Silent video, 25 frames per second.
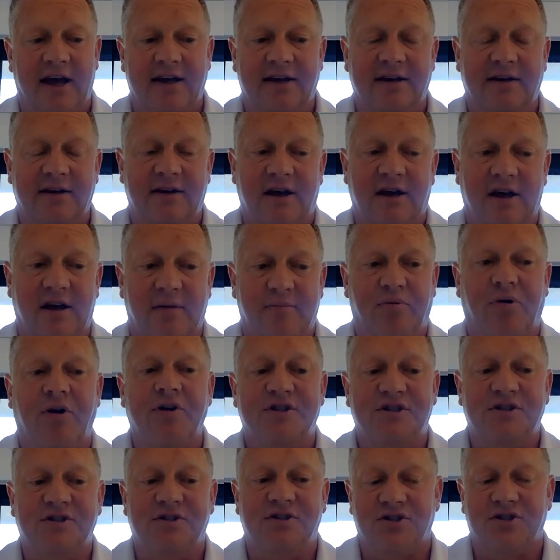and
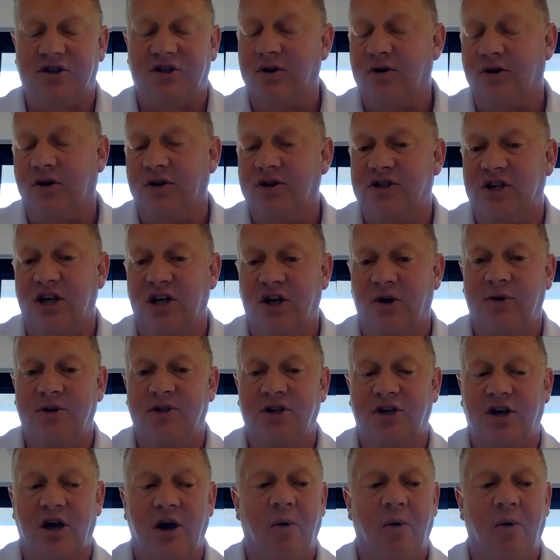prices are still continuing